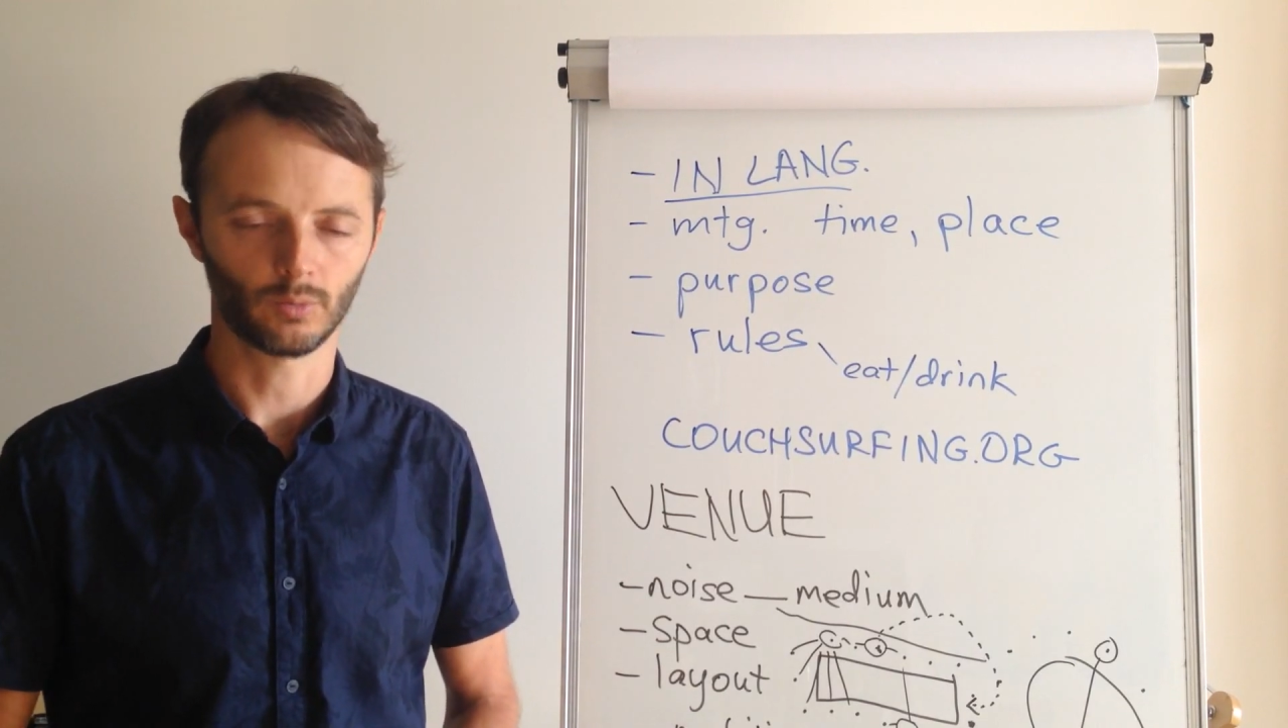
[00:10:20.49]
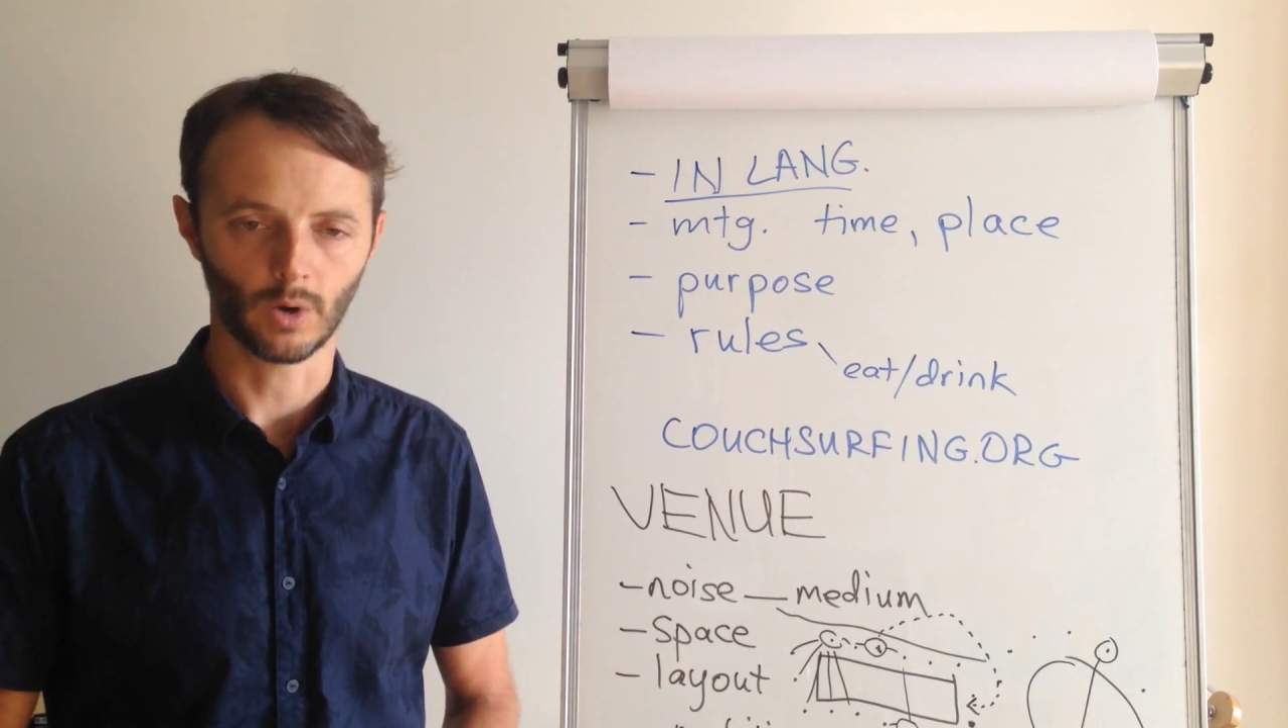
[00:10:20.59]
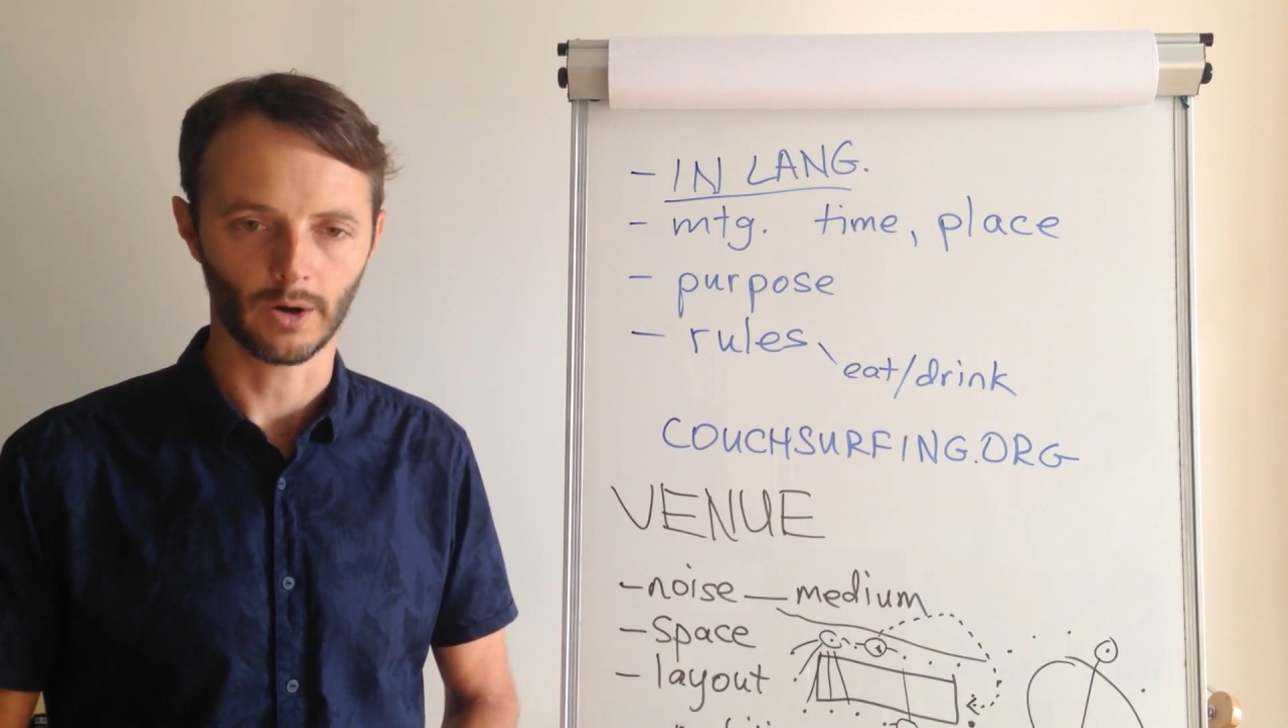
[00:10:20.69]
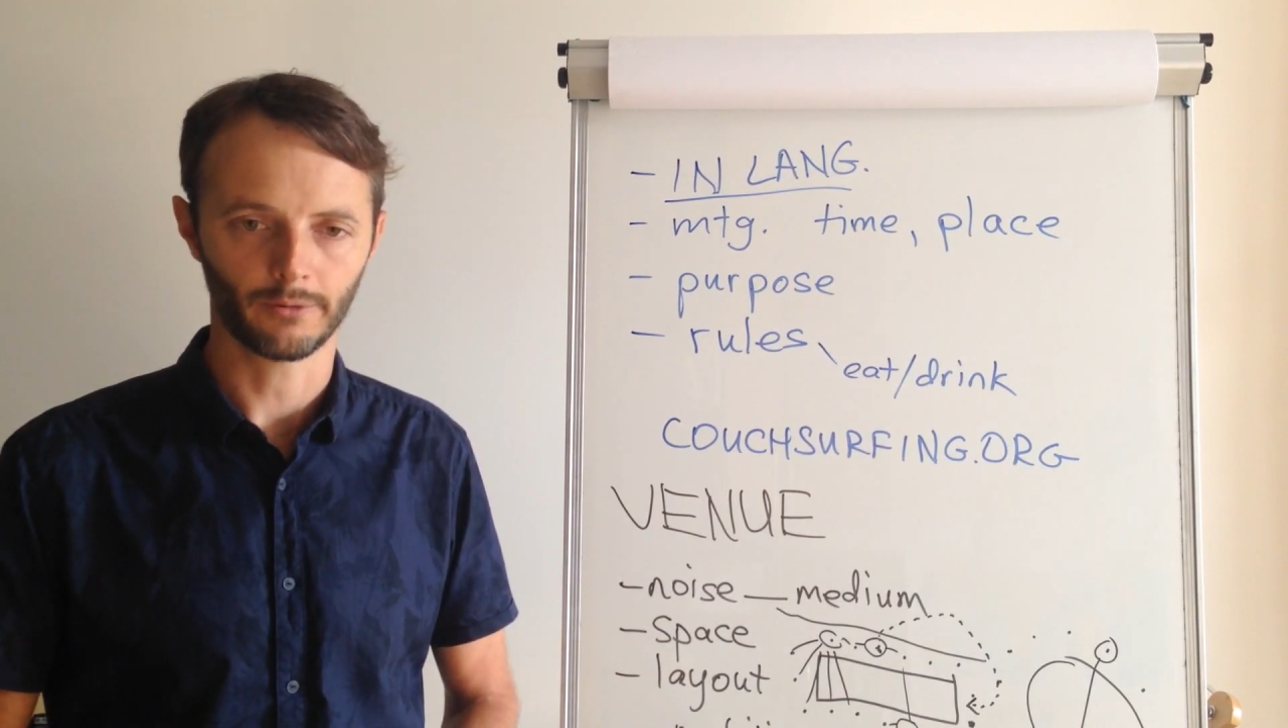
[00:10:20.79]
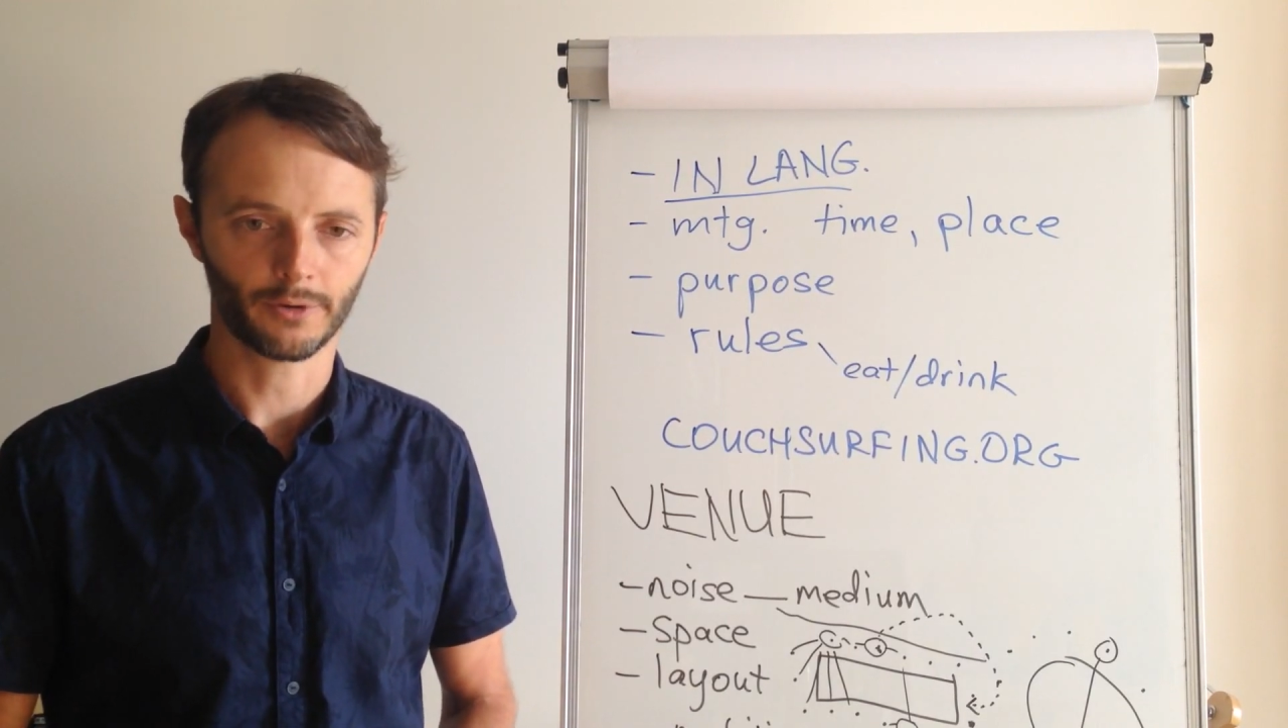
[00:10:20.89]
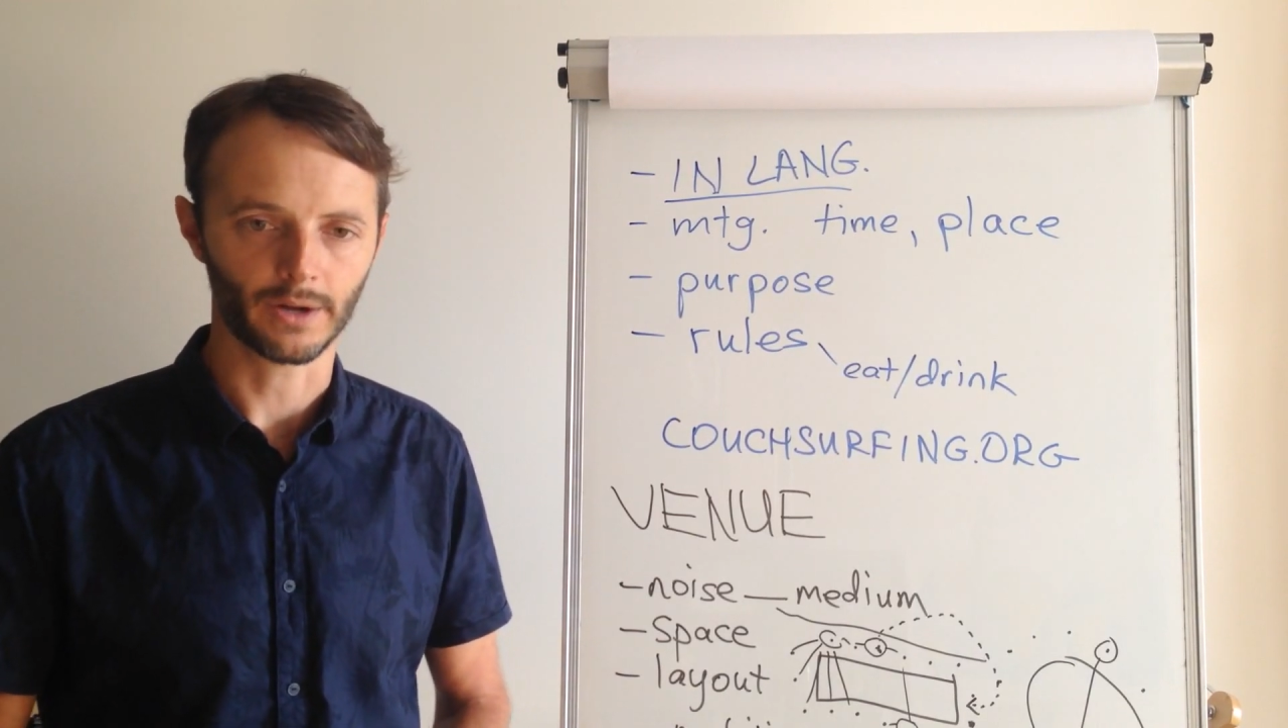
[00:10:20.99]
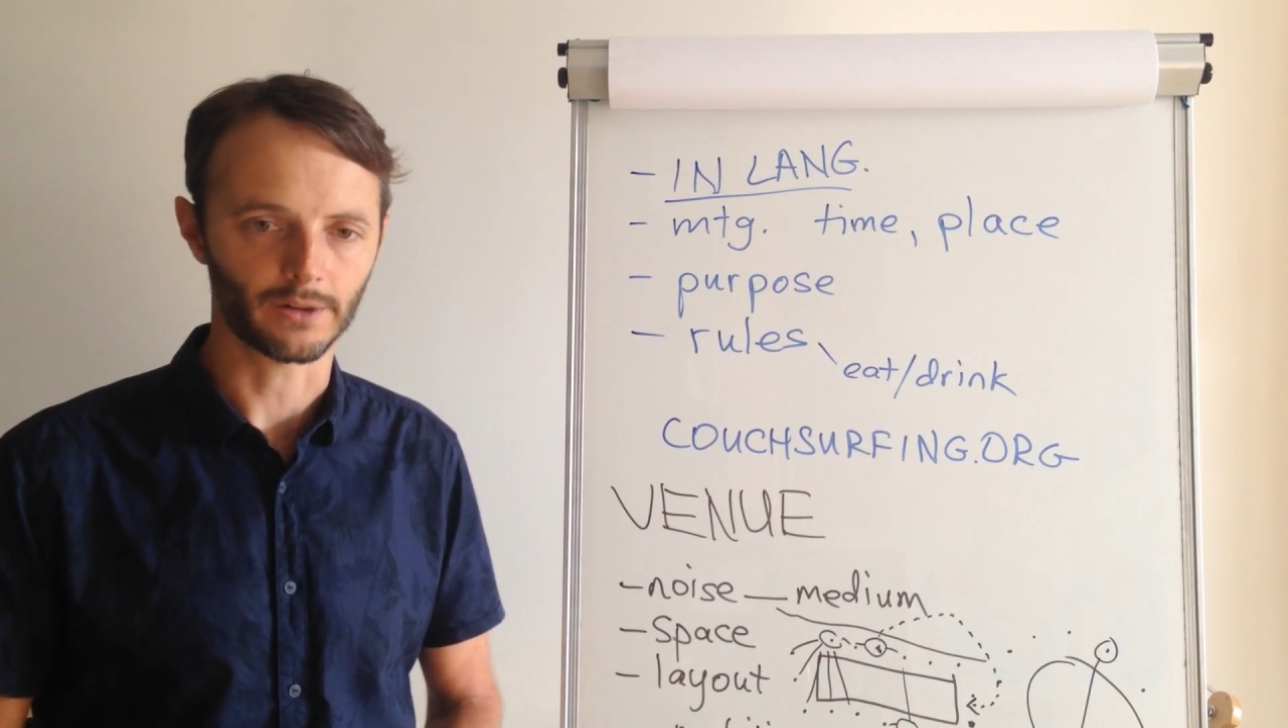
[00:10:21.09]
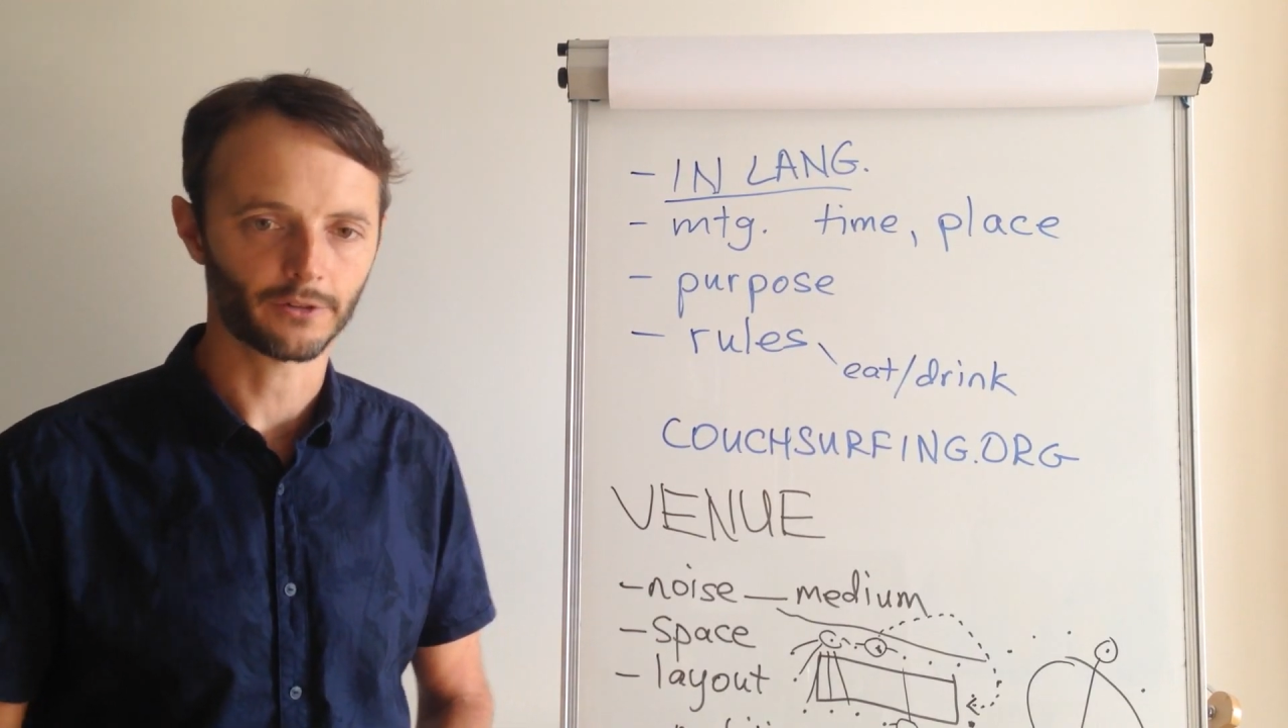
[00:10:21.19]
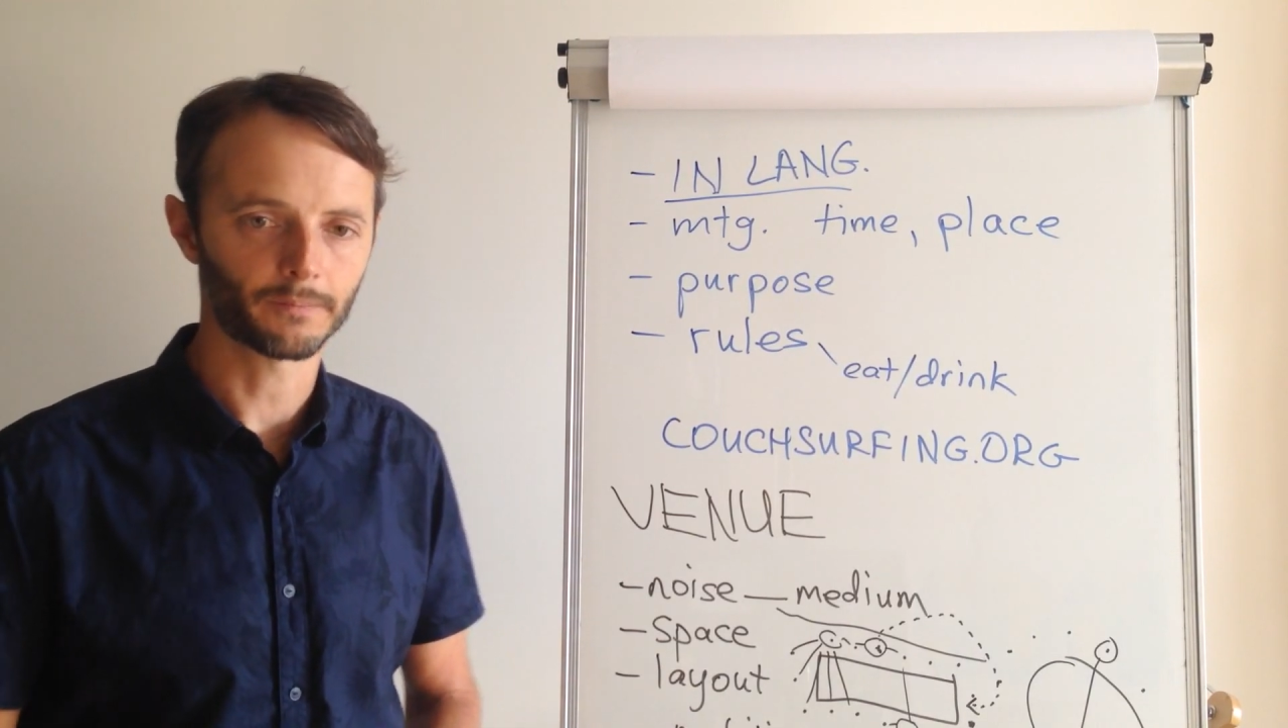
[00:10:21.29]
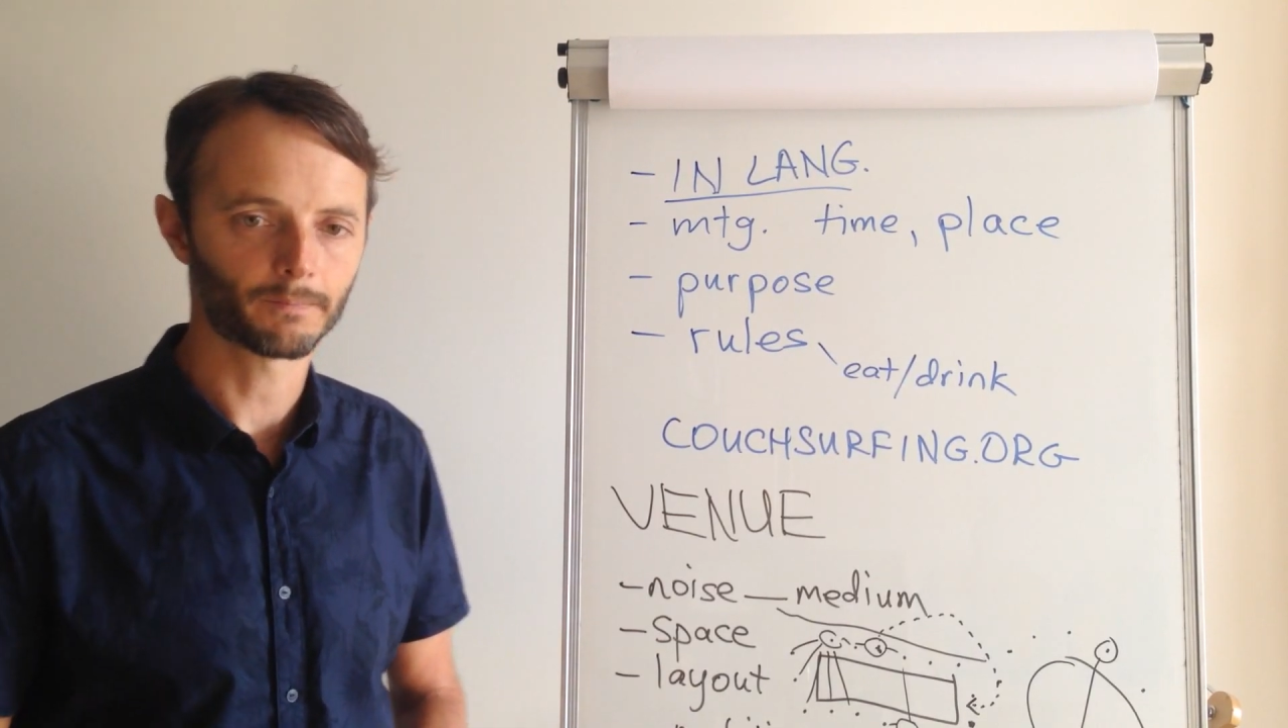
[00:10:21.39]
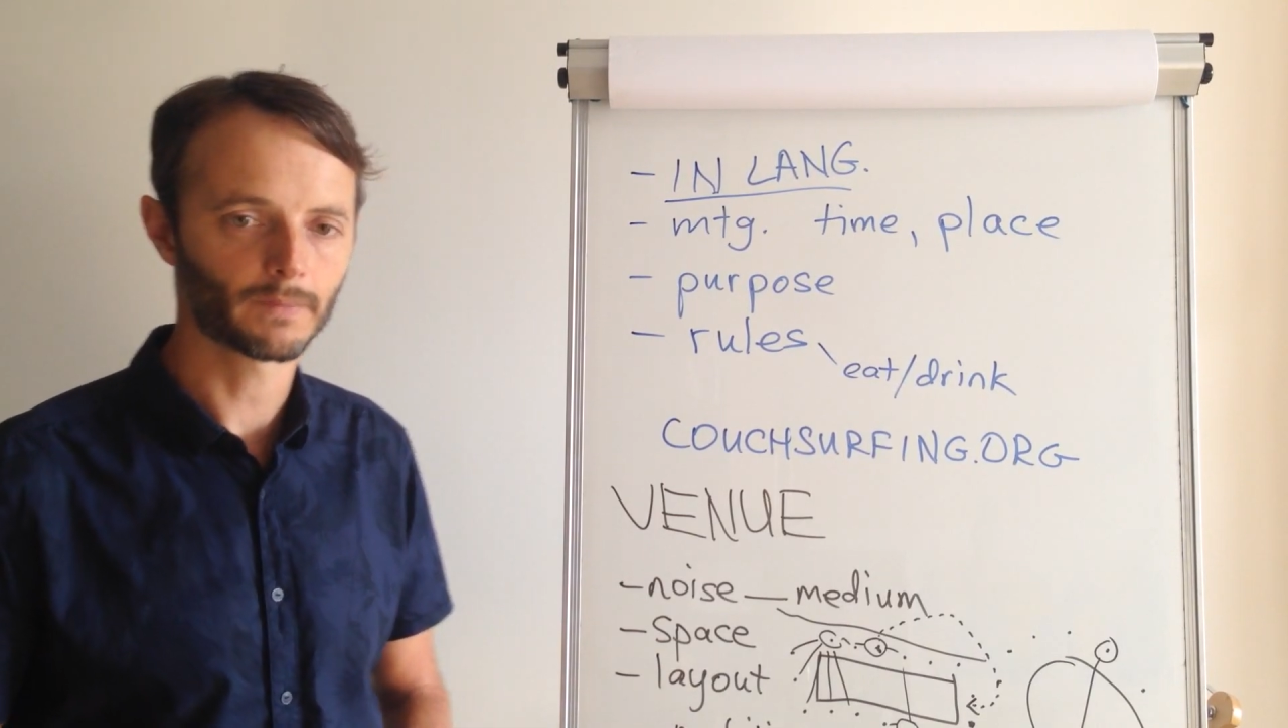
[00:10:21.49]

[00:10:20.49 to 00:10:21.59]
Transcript: wherever else.